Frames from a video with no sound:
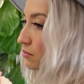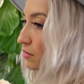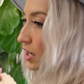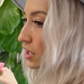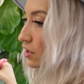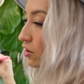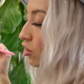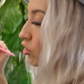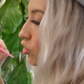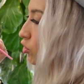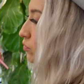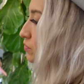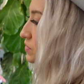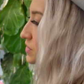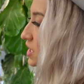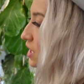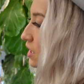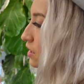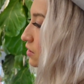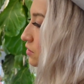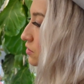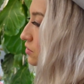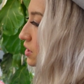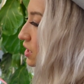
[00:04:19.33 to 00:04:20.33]
my comb
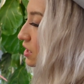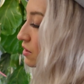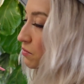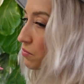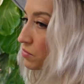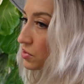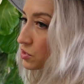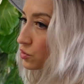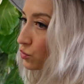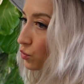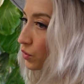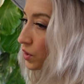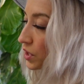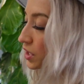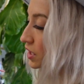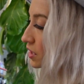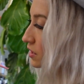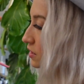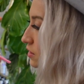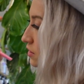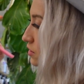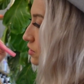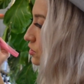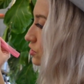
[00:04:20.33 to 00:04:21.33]
down in
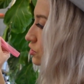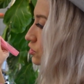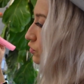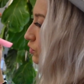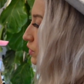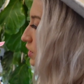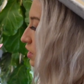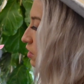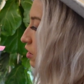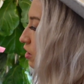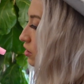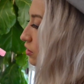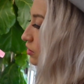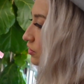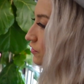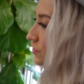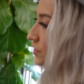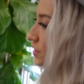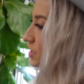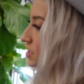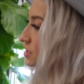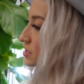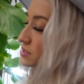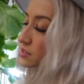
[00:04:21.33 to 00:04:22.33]
between doing all of
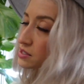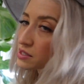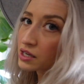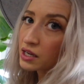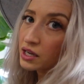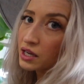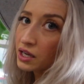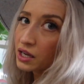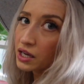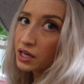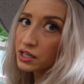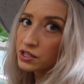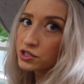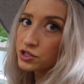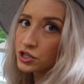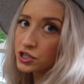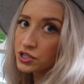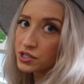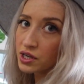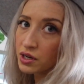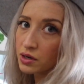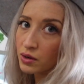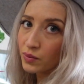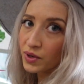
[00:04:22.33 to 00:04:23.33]
this, it's just
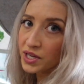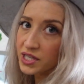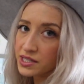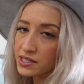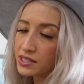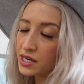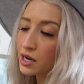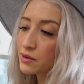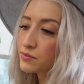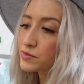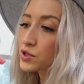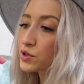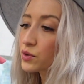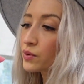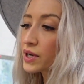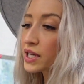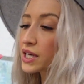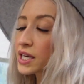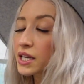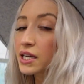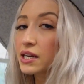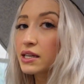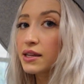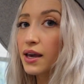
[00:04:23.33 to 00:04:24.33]
going to waste time. So you want to
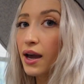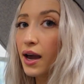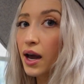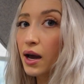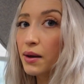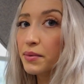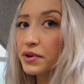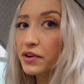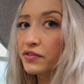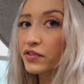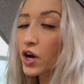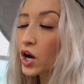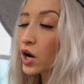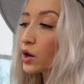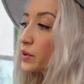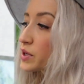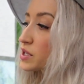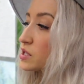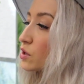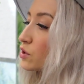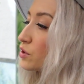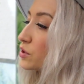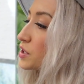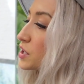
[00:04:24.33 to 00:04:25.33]
get in the habit of
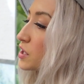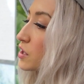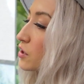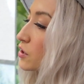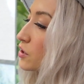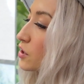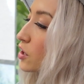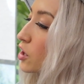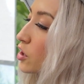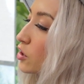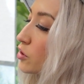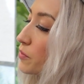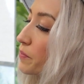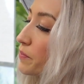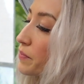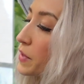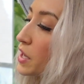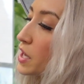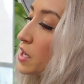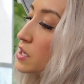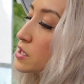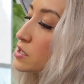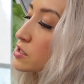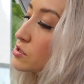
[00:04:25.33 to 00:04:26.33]
always holding your comb.
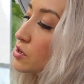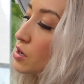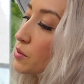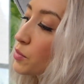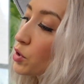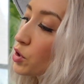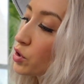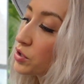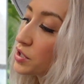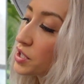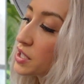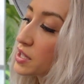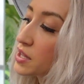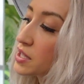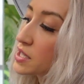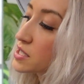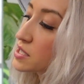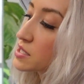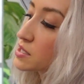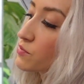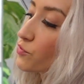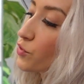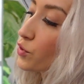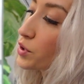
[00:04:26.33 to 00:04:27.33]
So I'm holding
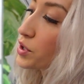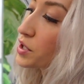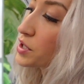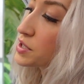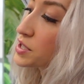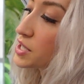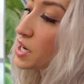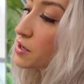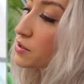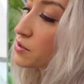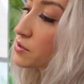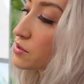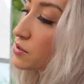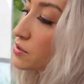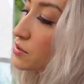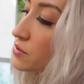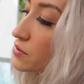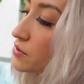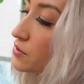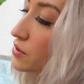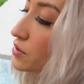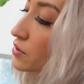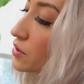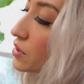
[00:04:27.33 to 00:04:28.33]
this foiled out,
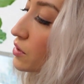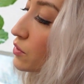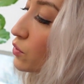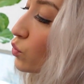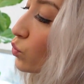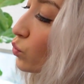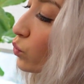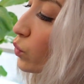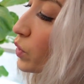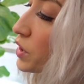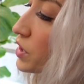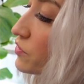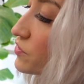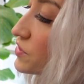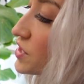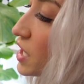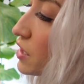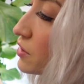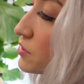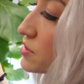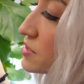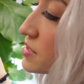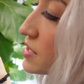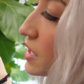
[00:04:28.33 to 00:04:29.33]
weaved
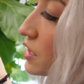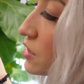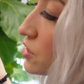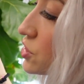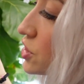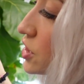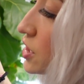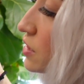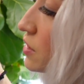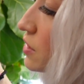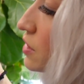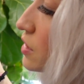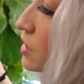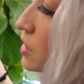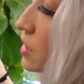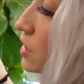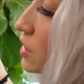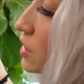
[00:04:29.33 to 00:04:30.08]
out section